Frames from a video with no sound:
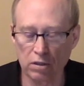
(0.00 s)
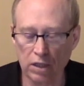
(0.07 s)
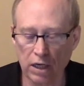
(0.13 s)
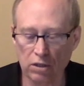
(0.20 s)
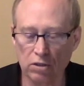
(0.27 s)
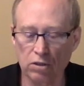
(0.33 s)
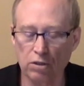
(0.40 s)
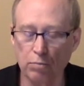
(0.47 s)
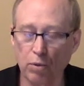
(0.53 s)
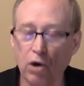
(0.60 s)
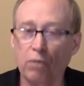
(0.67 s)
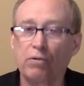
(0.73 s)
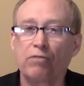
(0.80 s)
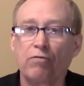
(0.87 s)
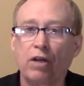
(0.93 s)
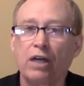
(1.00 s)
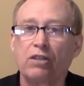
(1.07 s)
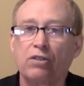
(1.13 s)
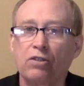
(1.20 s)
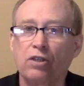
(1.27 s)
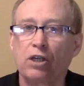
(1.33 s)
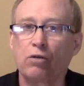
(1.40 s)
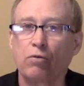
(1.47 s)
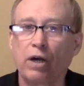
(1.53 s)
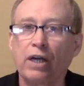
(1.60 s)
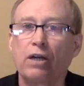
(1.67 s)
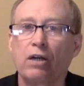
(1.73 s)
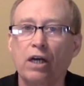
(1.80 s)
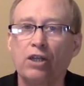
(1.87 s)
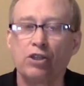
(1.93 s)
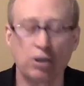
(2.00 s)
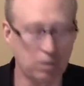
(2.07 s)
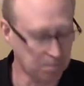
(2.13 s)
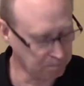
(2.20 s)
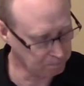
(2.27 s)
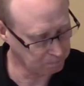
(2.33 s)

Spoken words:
Texas Department of Licensing and Regulation